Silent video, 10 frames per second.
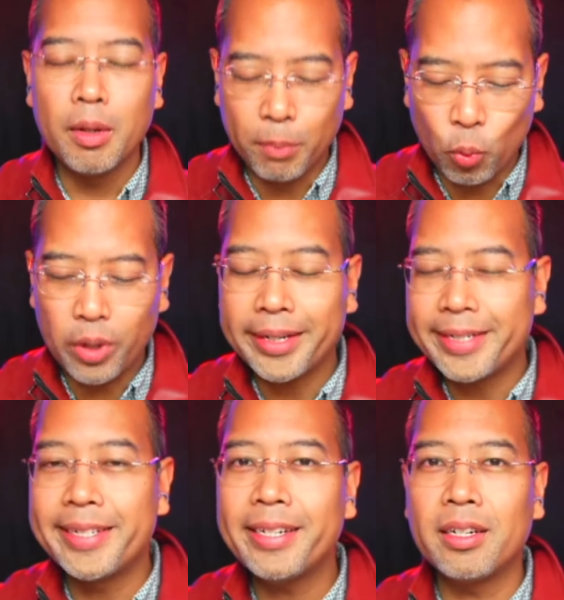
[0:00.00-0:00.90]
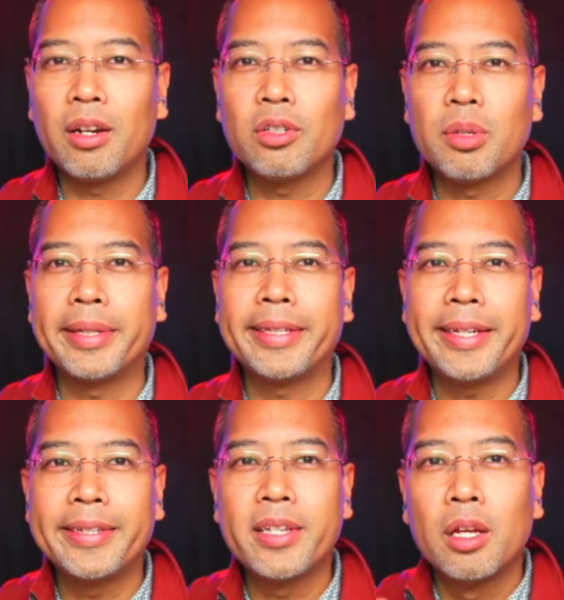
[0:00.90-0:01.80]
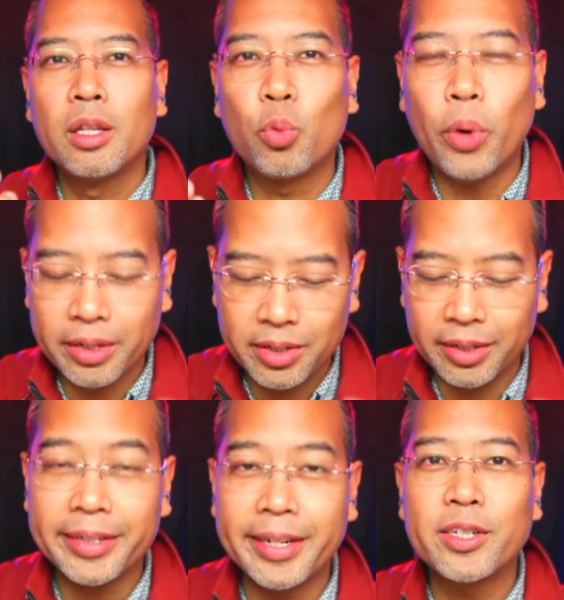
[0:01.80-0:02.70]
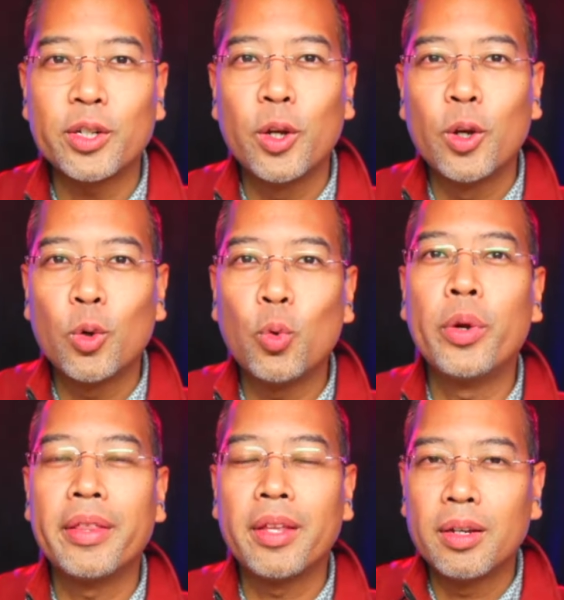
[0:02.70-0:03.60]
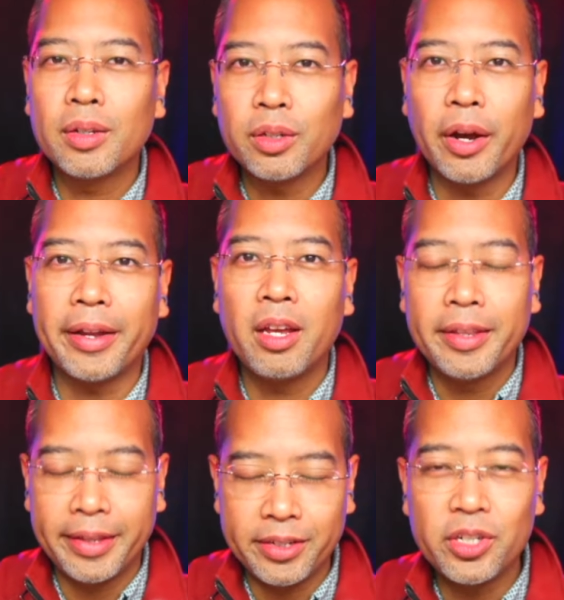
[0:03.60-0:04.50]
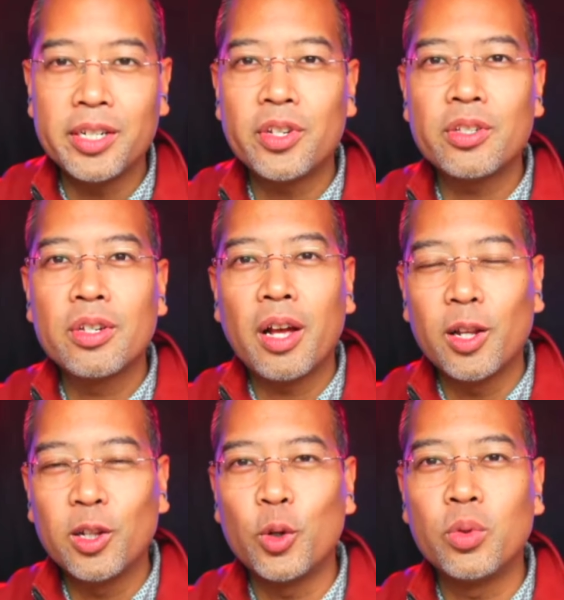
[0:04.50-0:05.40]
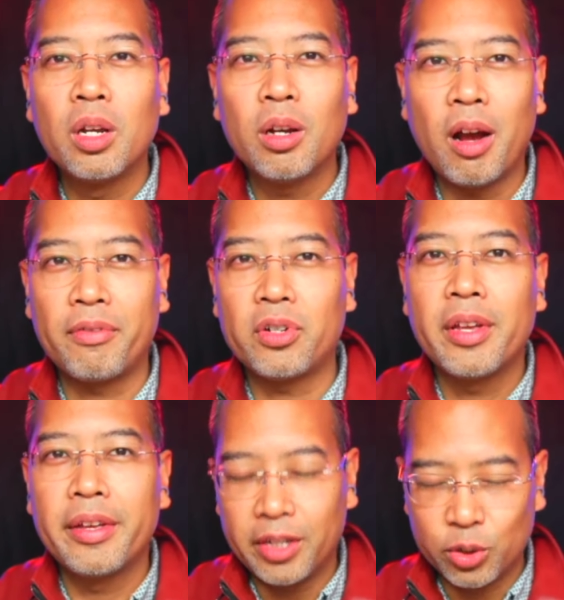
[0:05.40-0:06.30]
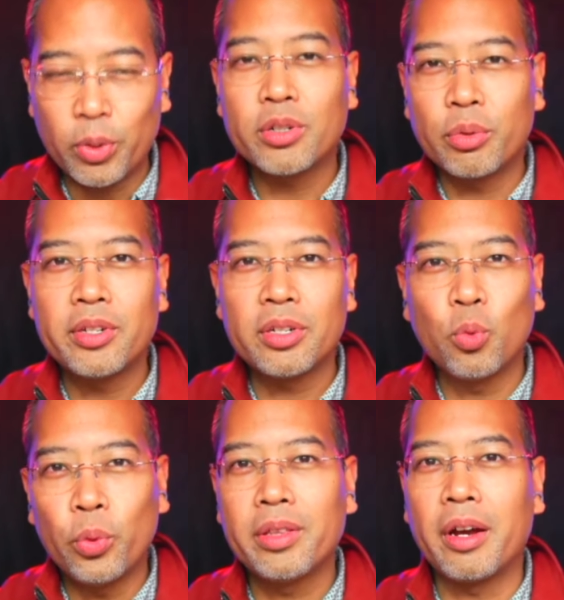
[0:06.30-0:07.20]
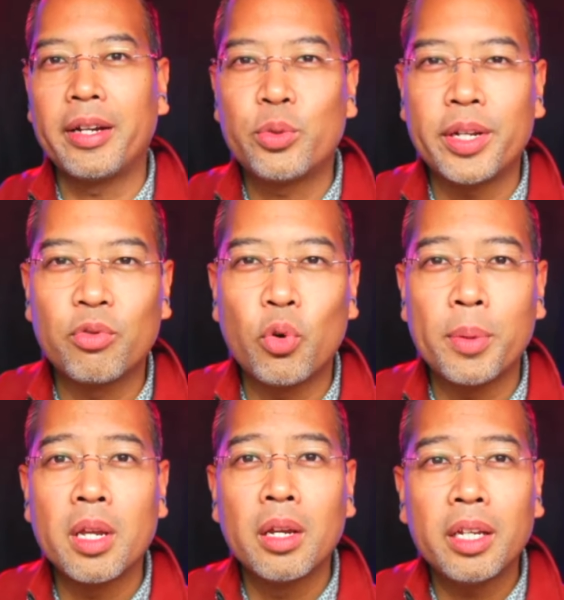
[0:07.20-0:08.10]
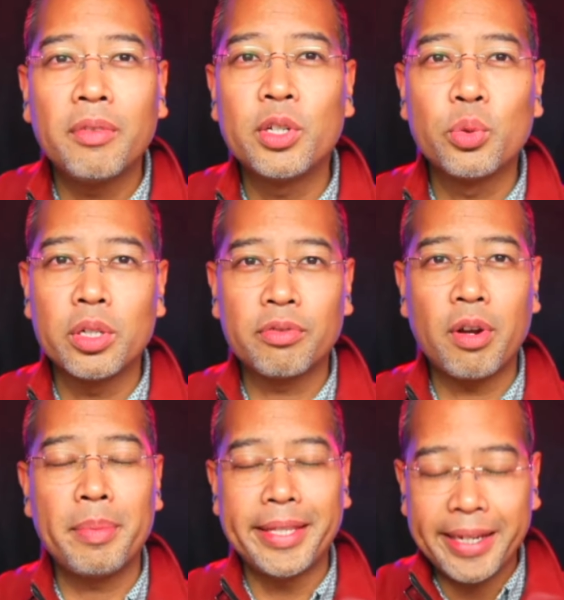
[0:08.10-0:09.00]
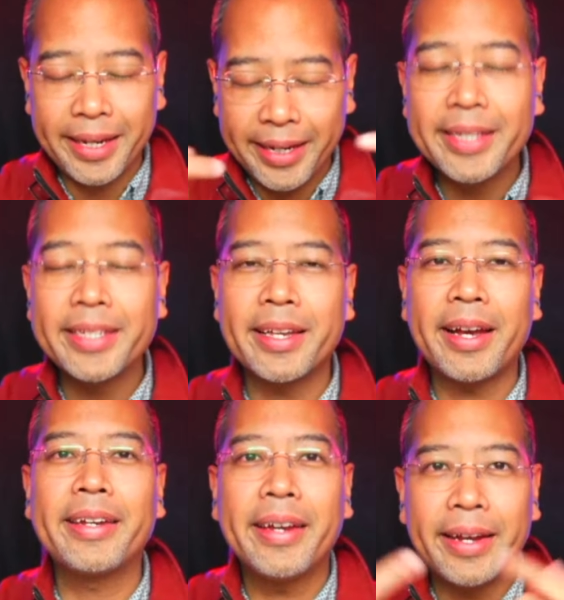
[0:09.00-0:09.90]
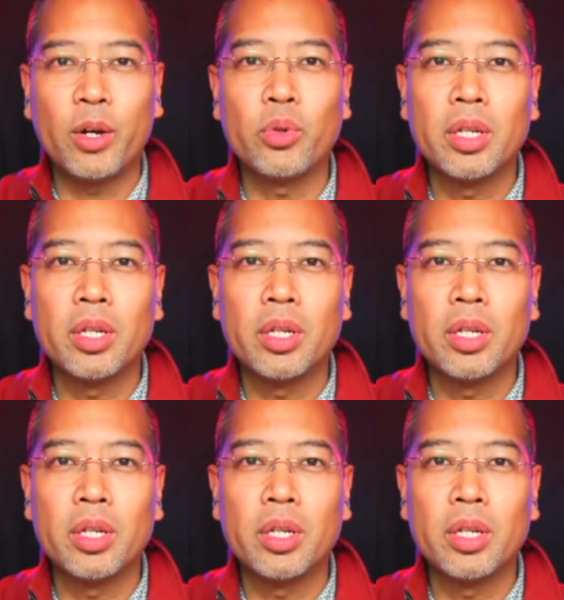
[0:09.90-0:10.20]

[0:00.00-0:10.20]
But what is needed ultimately is the reconciliation with God that Jesus alone offers. This restoration with God transforms individuals from the inside out.